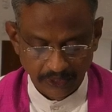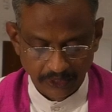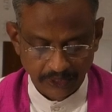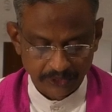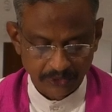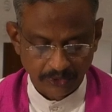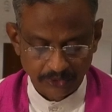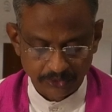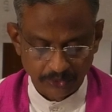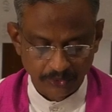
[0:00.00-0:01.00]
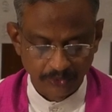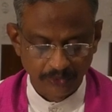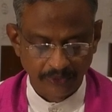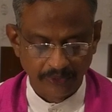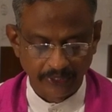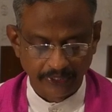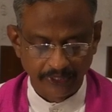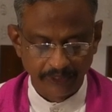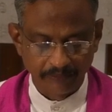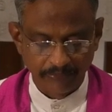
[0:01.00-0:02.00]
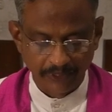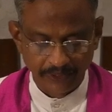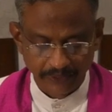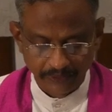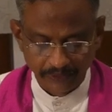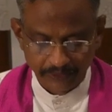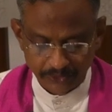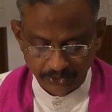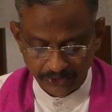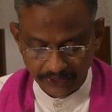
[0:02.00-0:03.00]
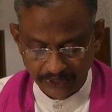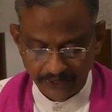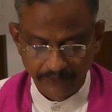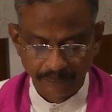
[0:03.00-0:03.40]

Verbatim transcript: Let us also again play together.